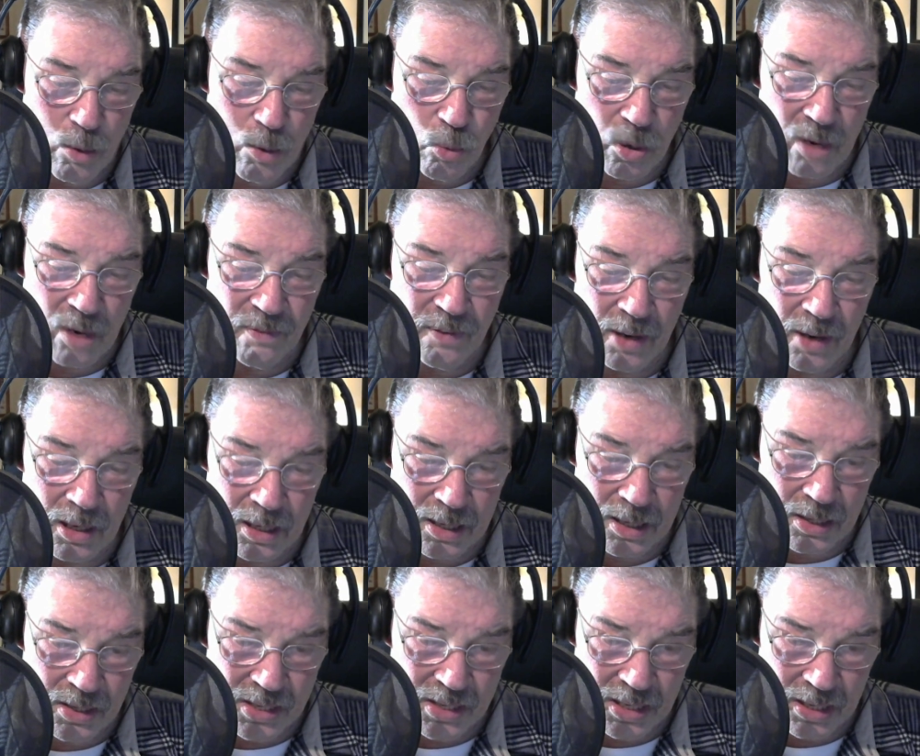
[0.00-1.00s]
were
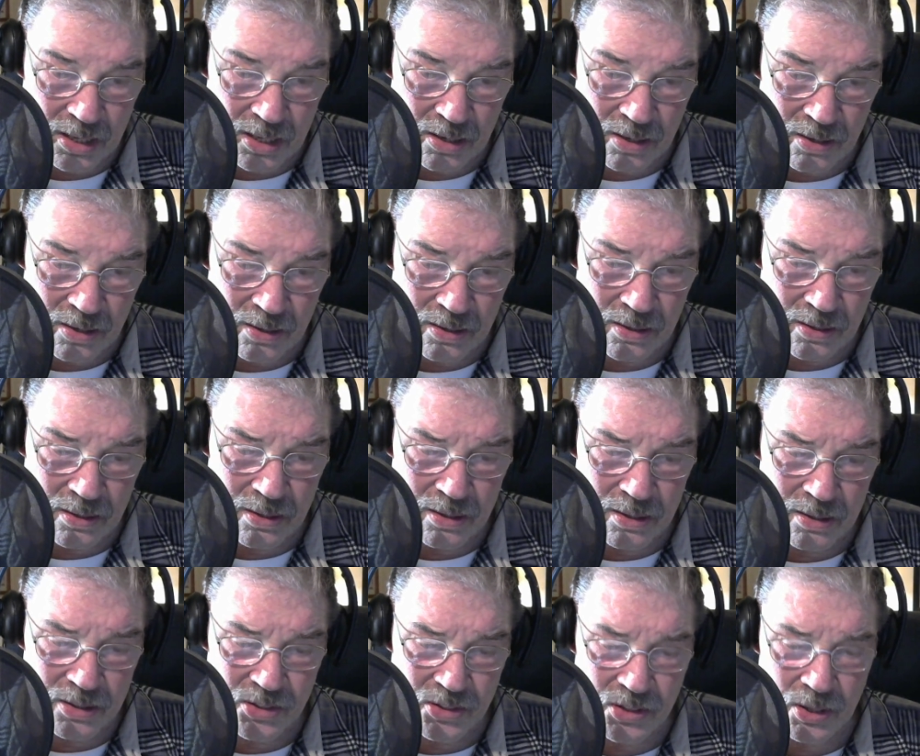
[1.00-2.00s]
volunteers
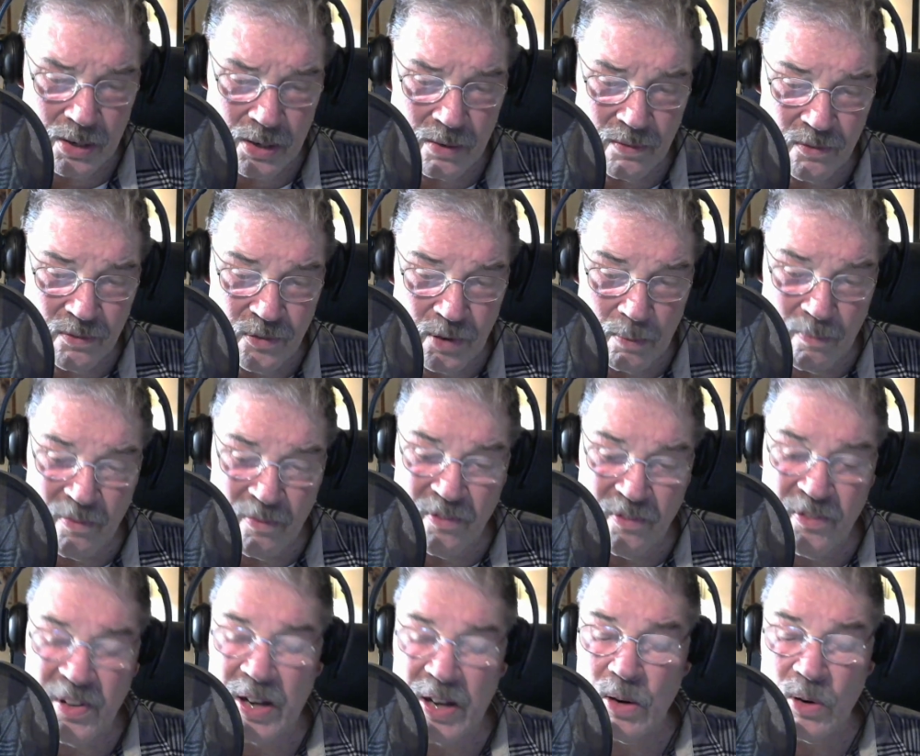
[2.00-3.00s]
from
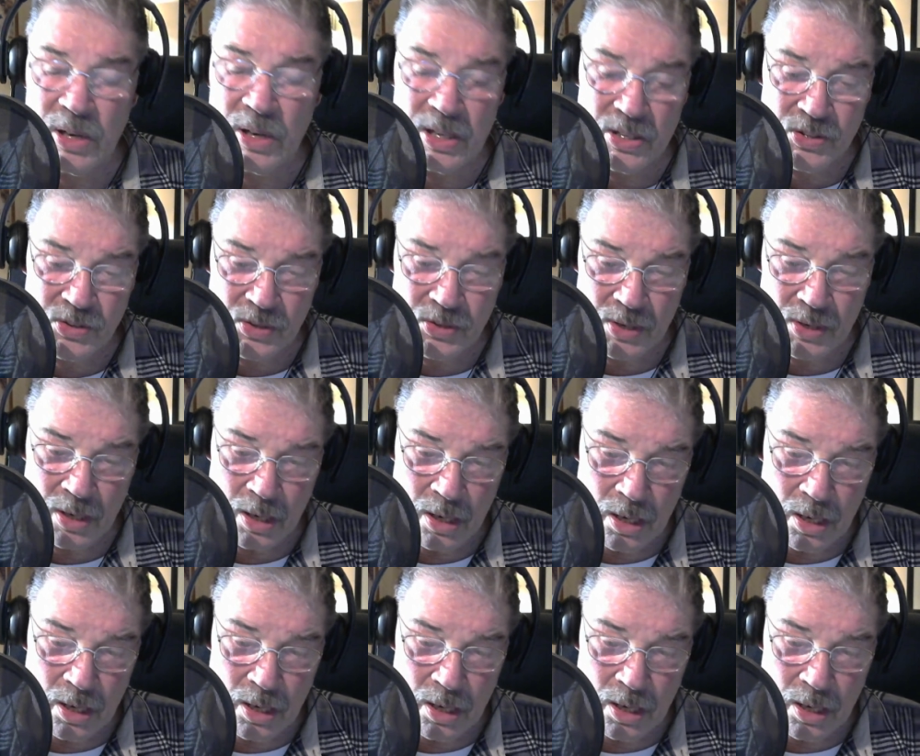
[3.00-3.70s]
various